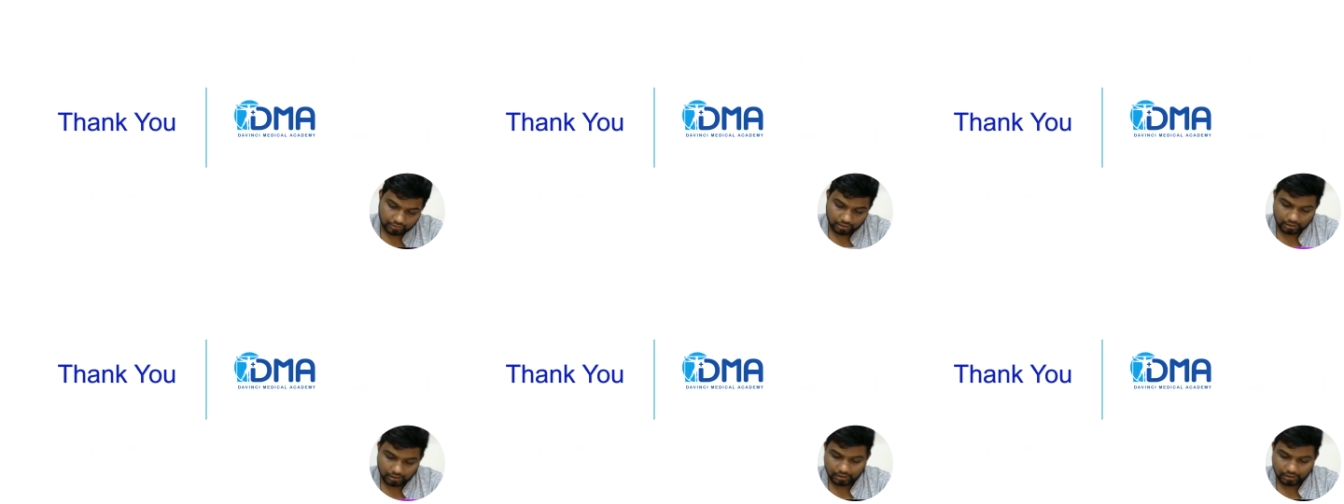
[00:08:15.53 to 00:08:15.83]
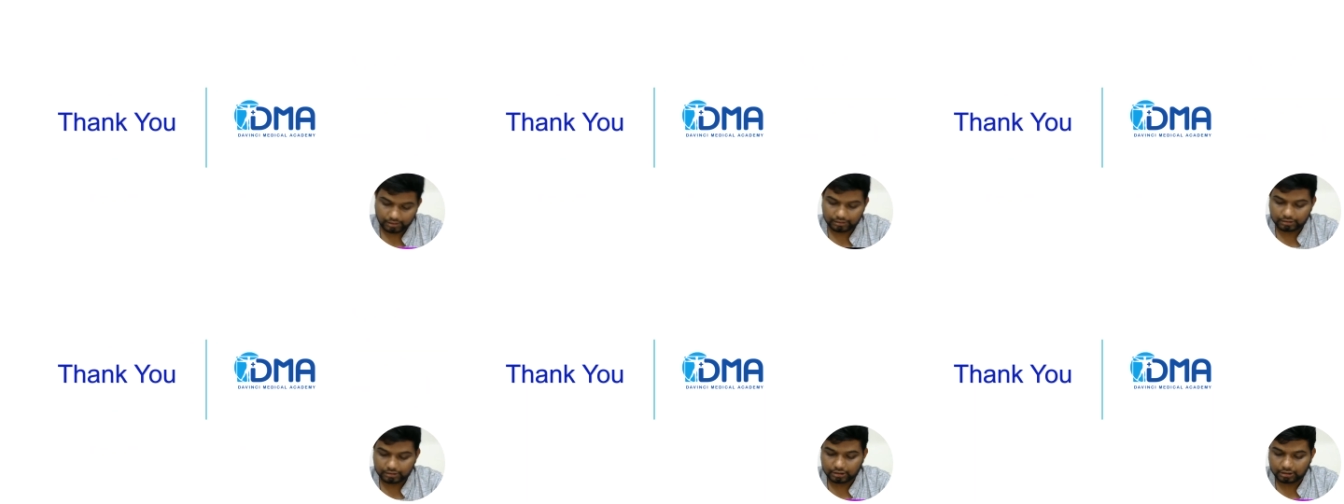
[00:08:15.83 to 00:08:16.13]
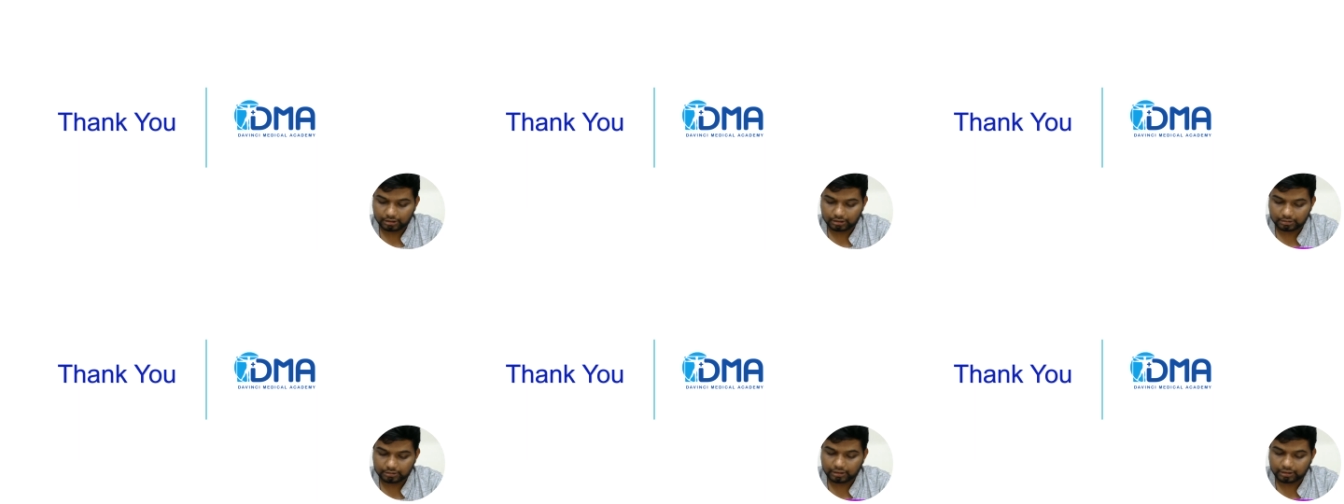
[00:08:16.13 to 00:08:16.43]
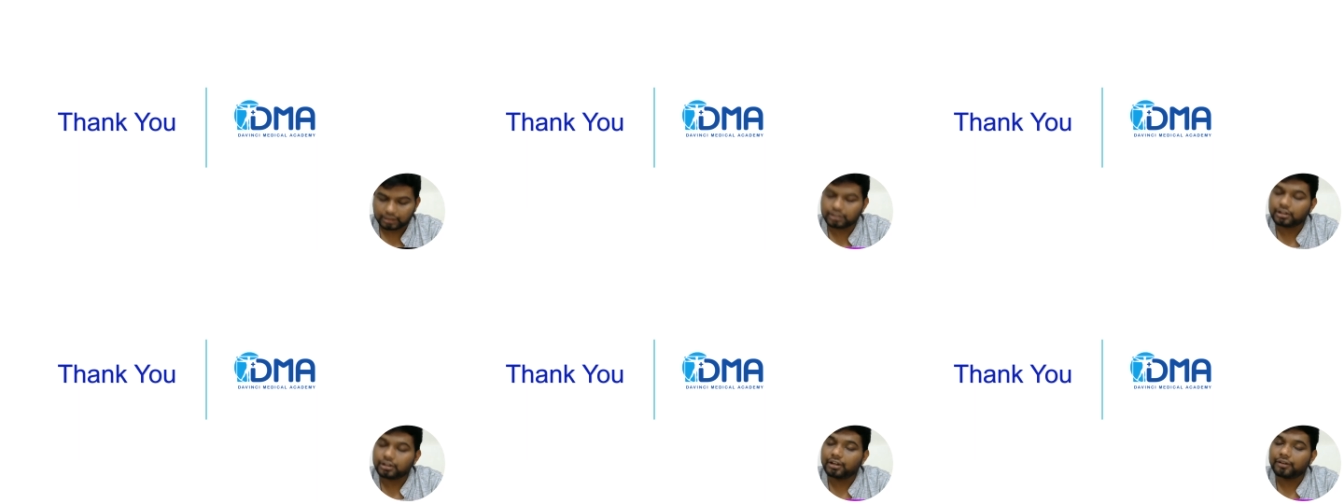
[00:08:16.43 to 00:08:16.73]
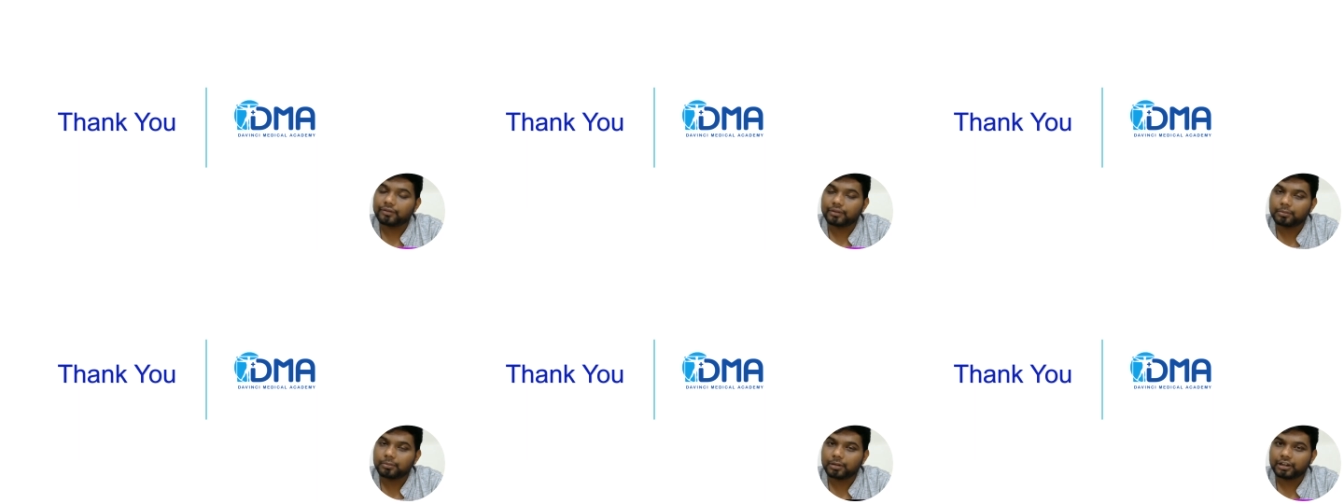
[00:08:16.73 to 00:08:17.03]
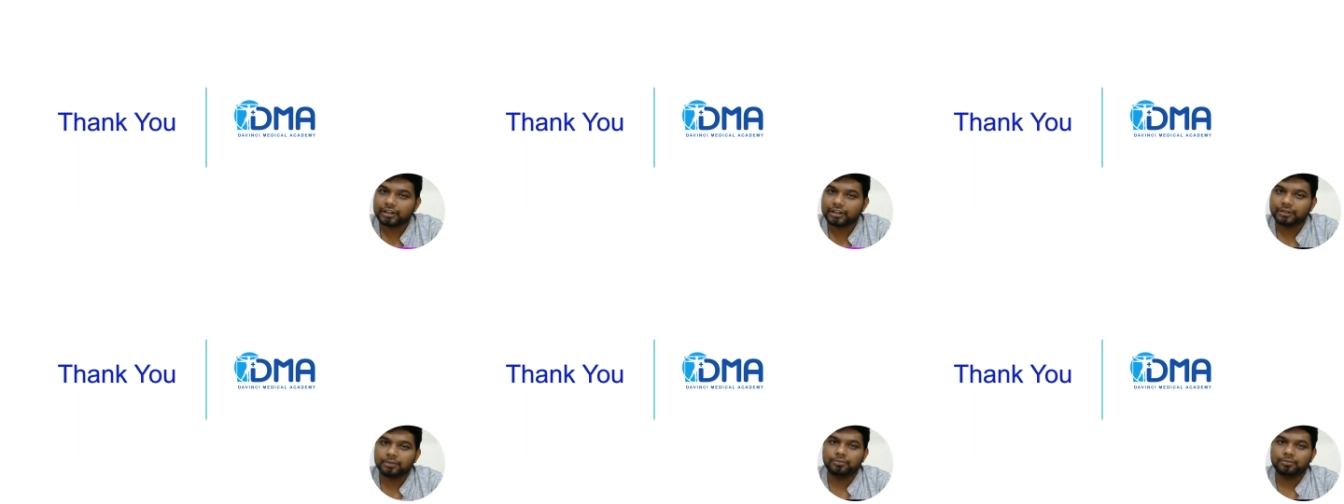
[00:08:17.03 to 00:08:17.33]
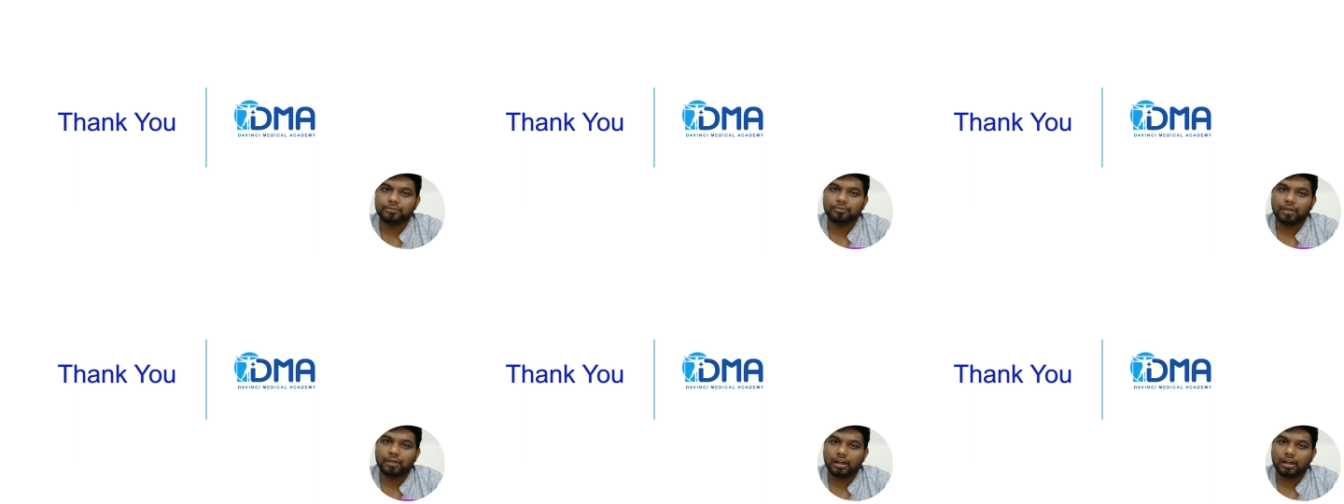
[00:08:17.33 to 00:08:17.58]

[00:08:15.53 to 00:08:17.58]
and thank you everybody,